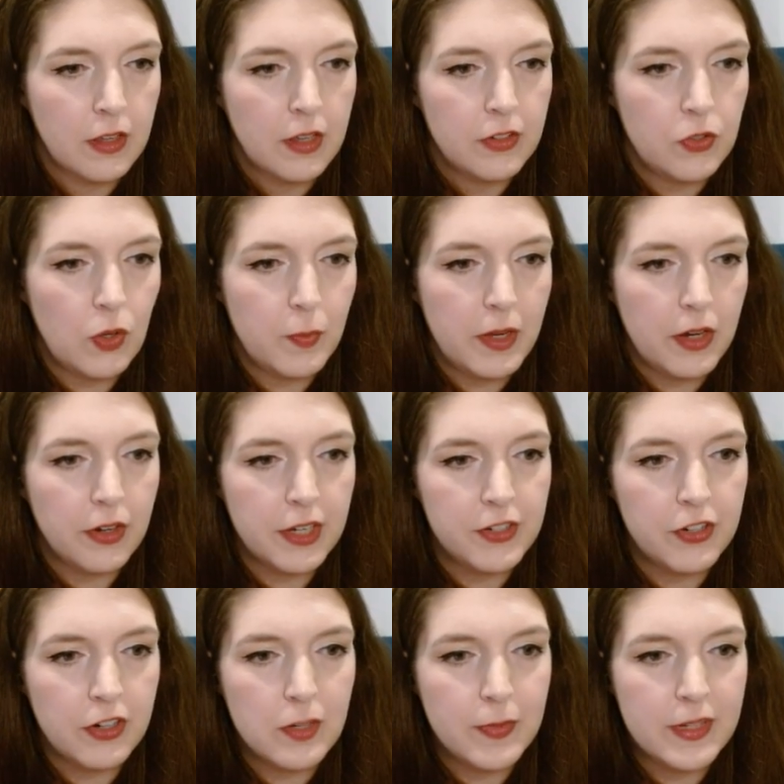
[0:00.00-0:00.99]
Do American
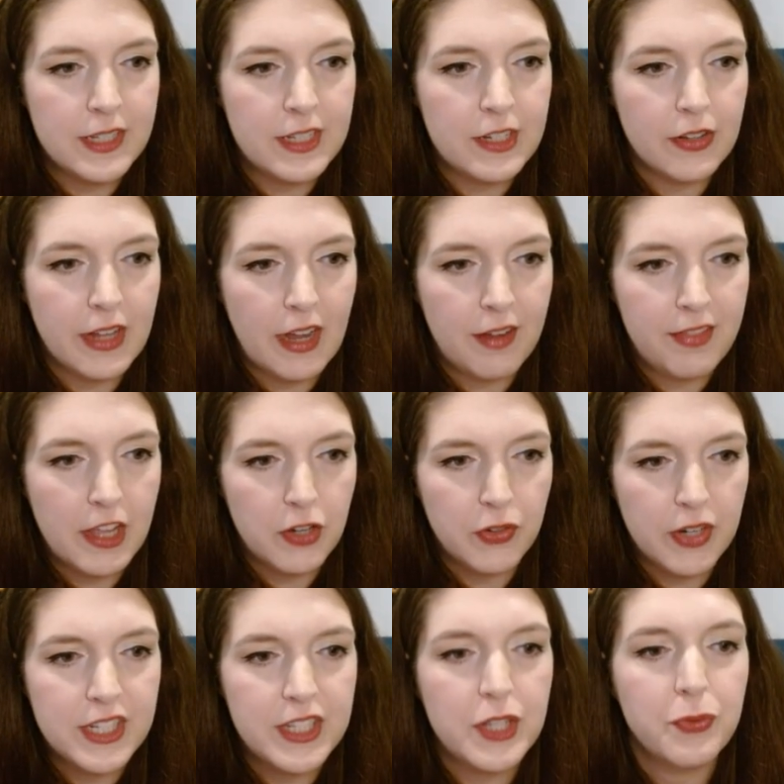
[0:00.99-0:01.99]
tournaments still have that
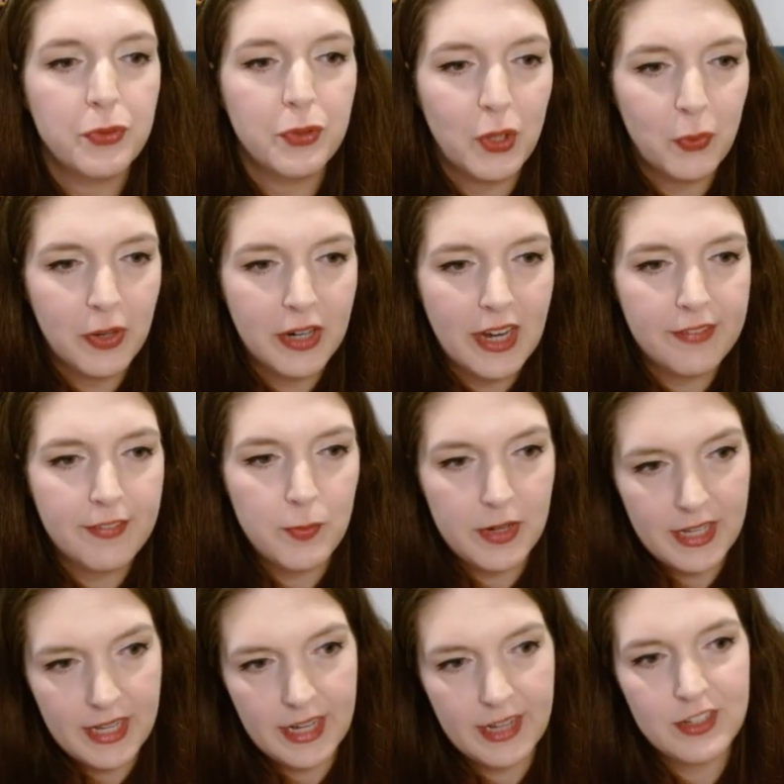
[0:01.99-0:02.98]
crazy rule where
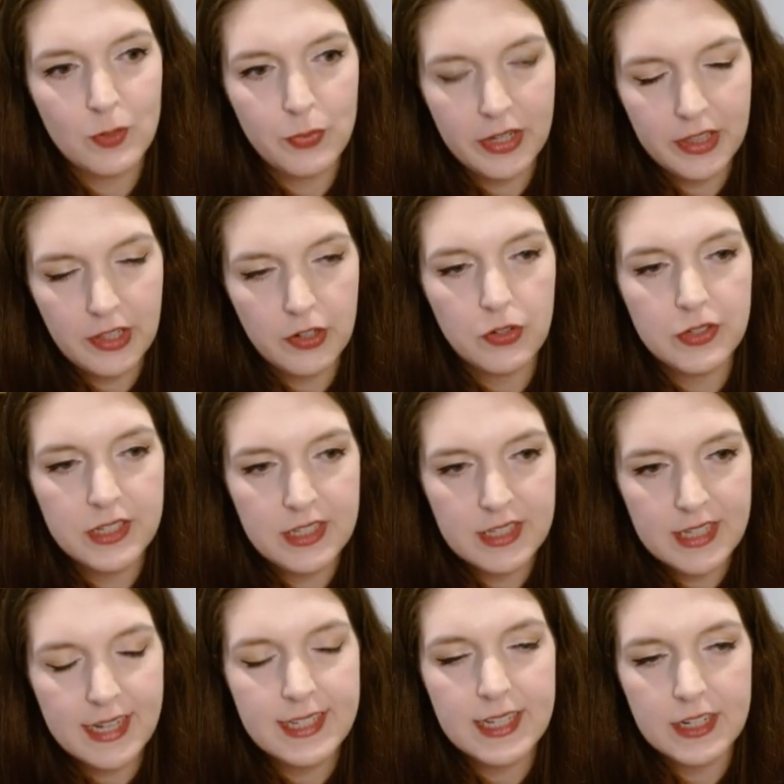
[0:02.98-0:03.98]
everybody has to bring their own
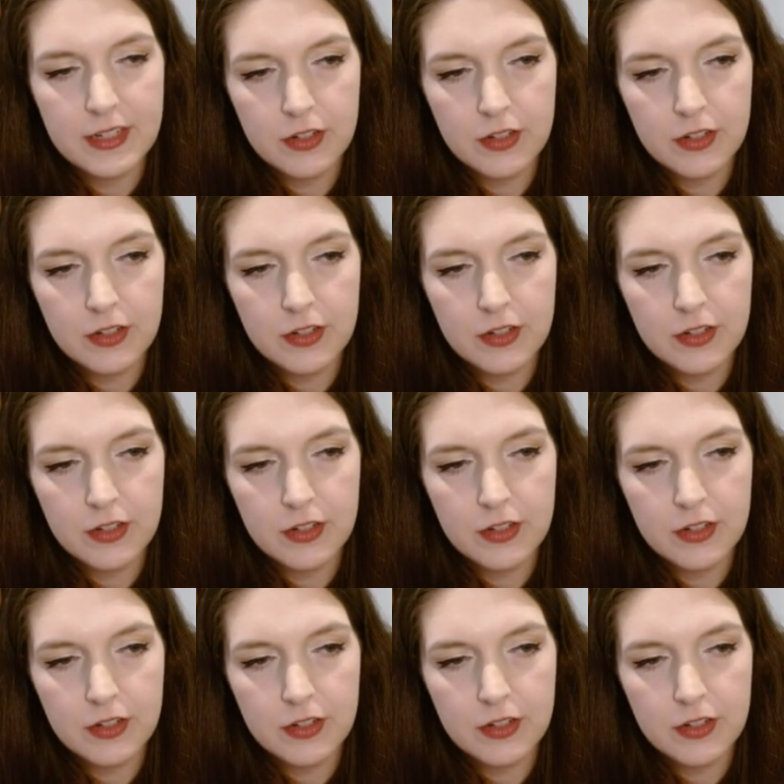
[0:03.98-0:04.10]
sets and